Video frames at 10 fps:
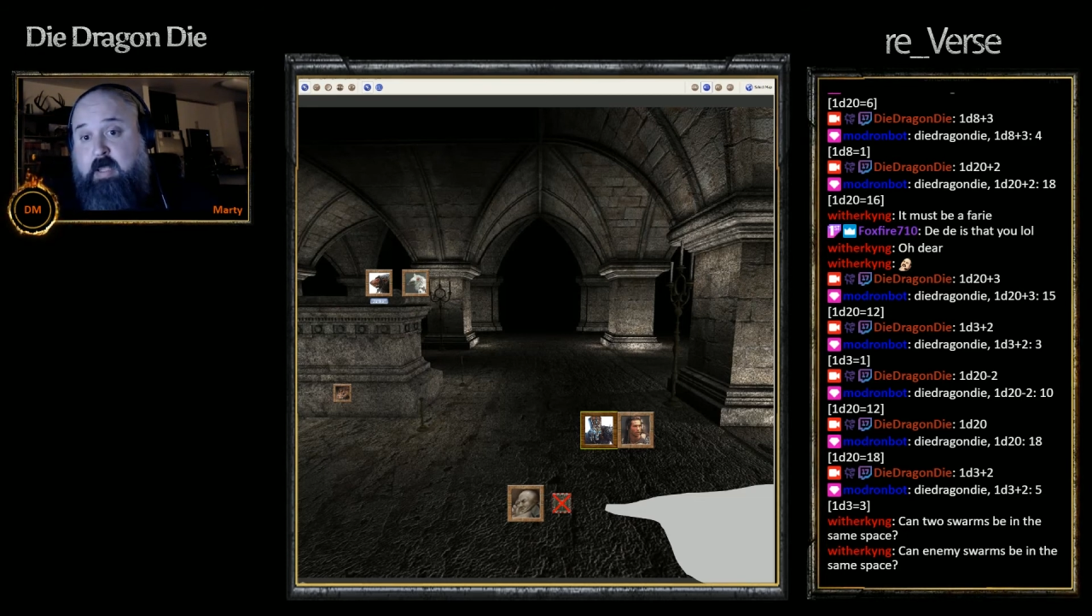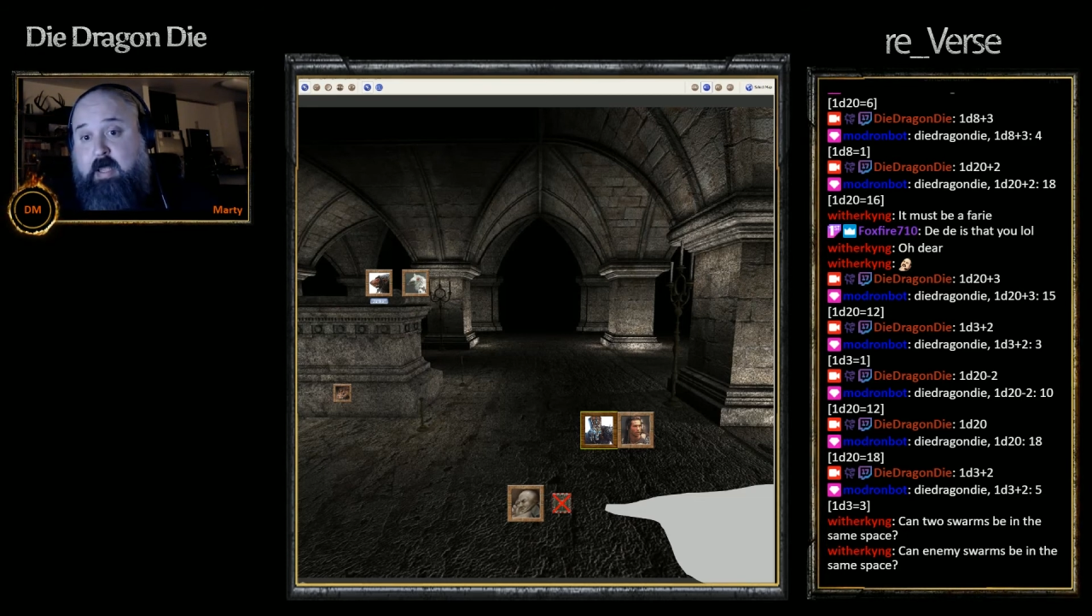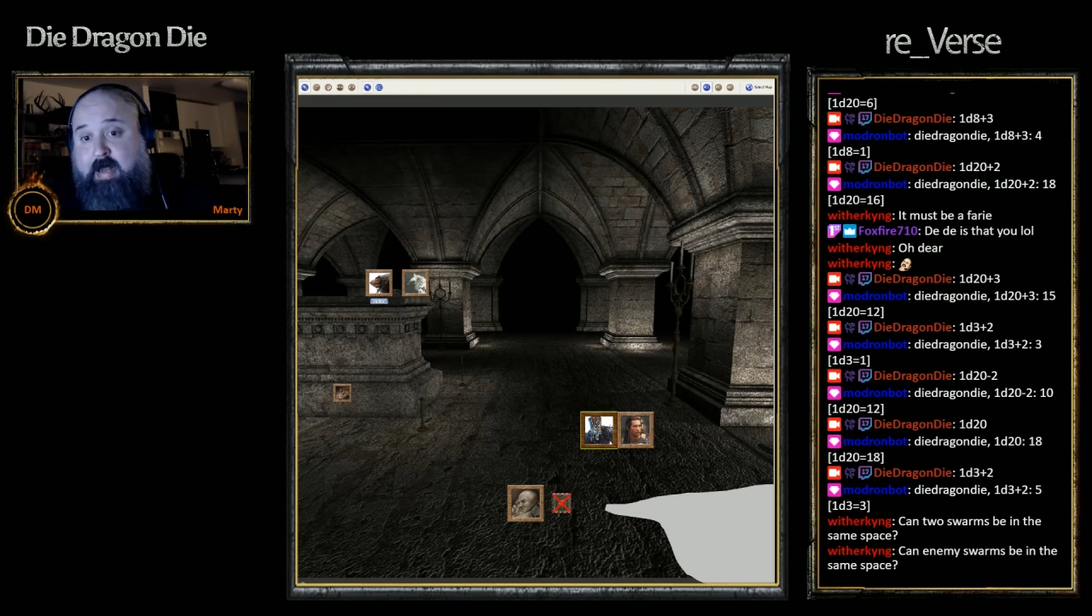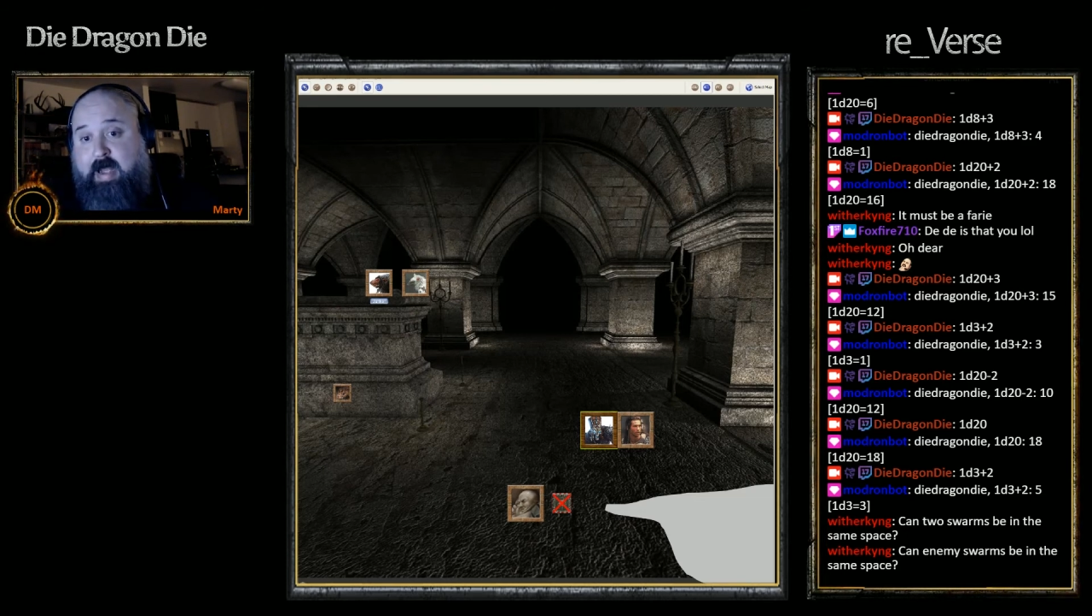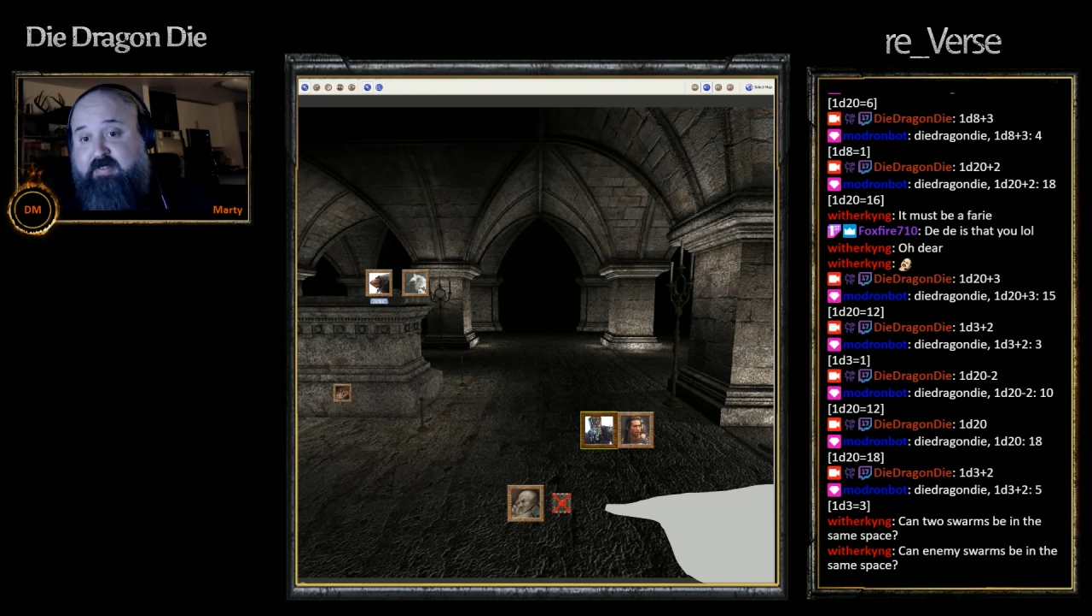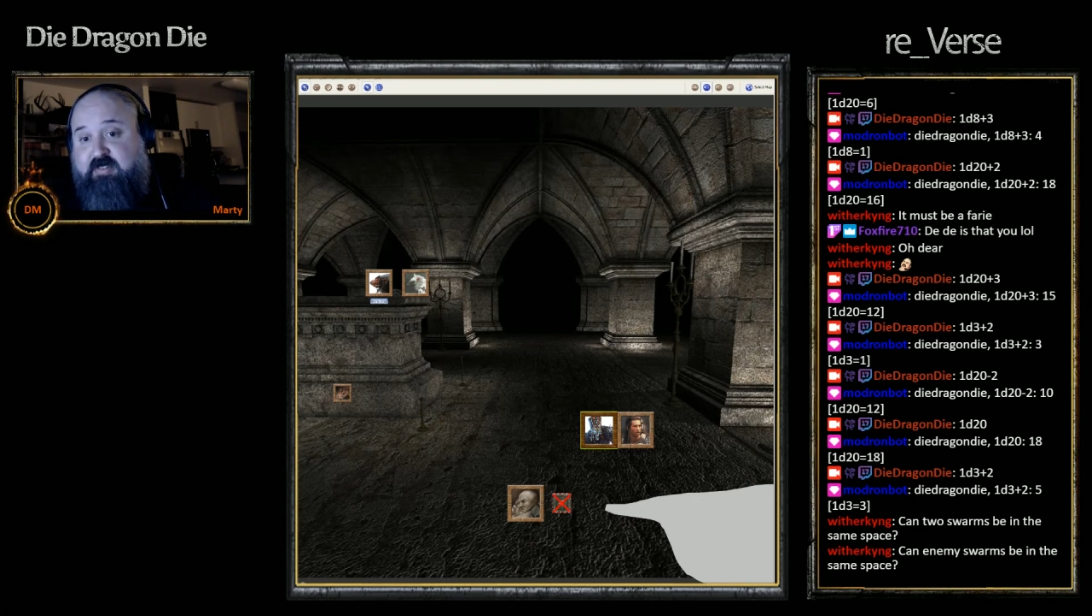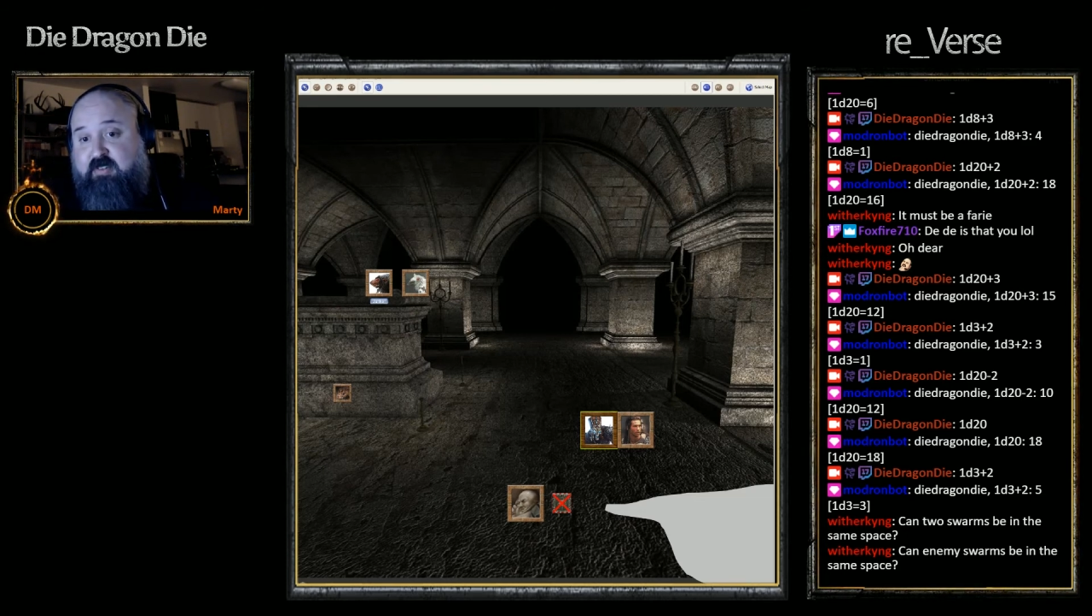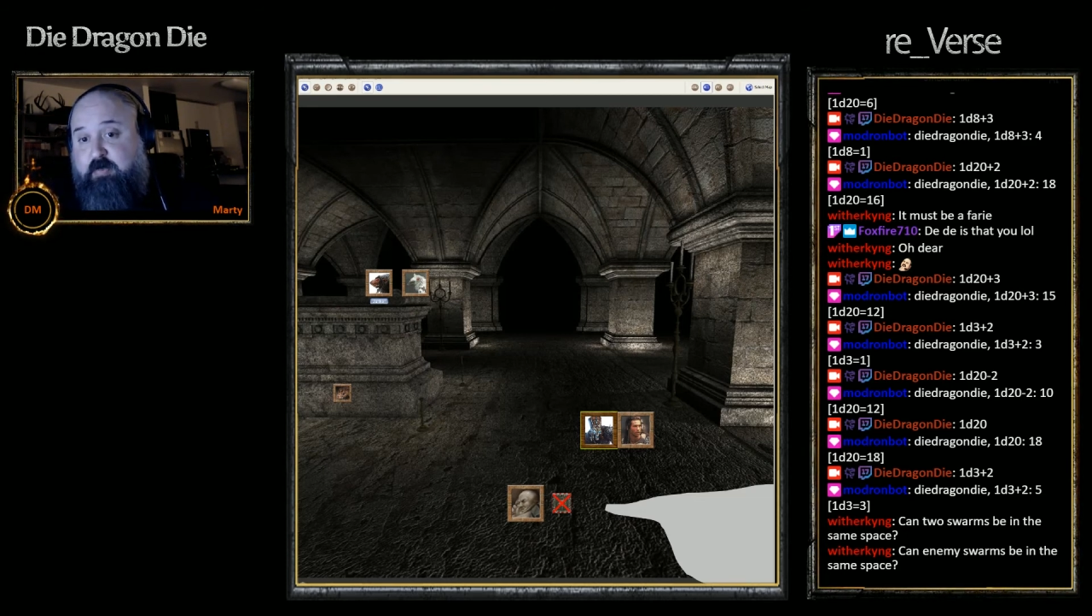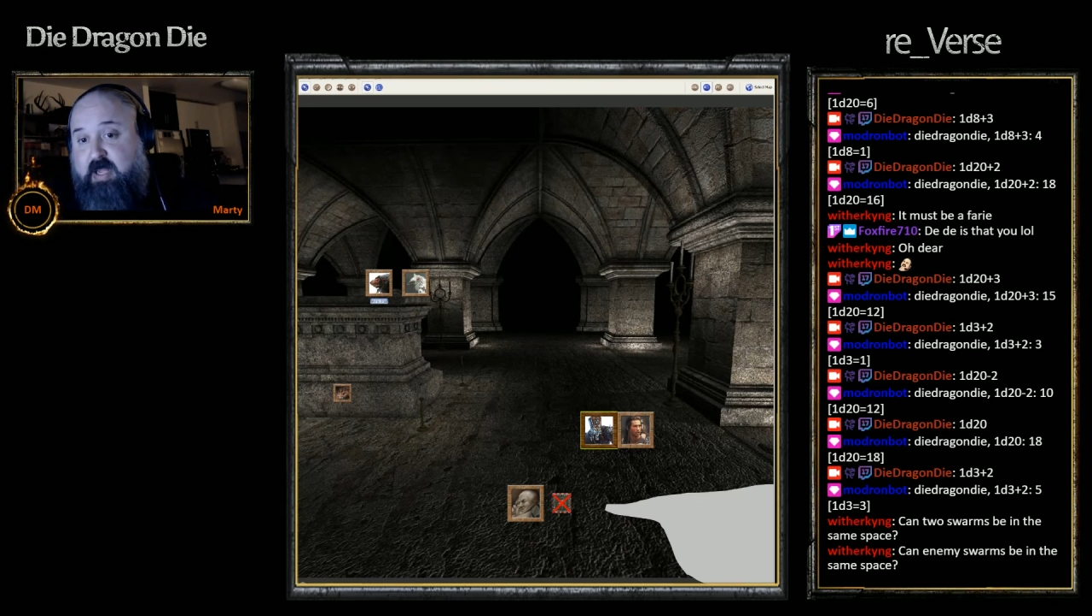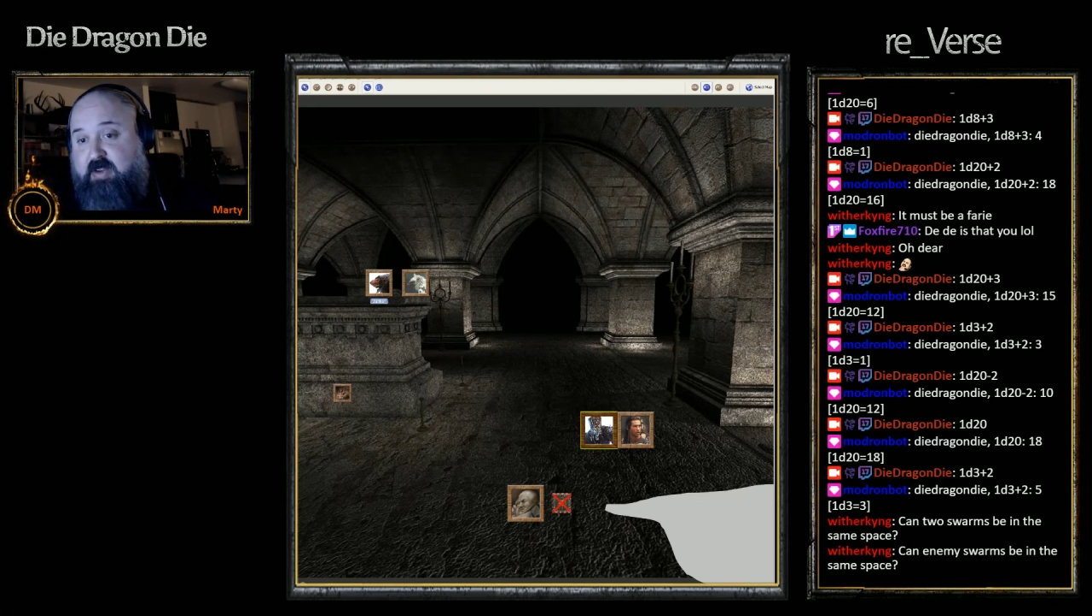acid
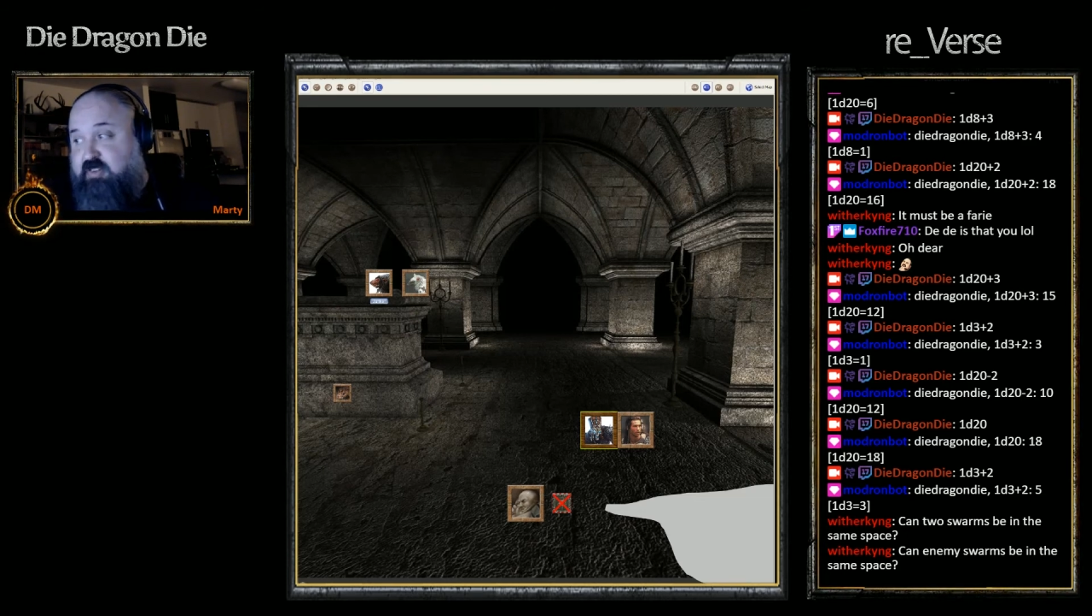splash